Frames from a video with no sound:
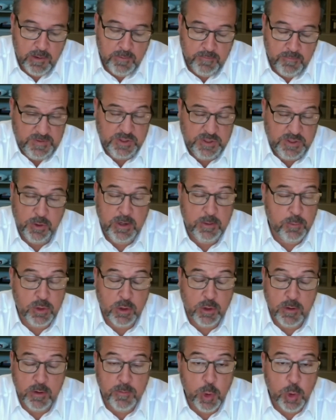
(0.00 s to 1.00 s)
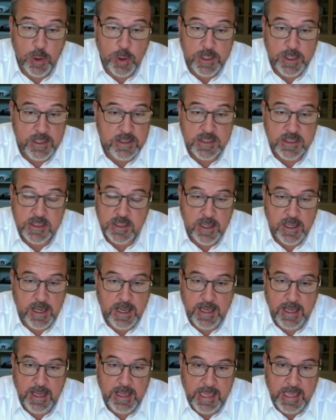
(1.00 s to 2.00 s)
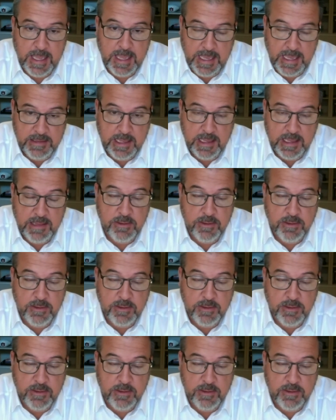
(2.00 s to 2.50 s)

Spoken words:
starting with our employees and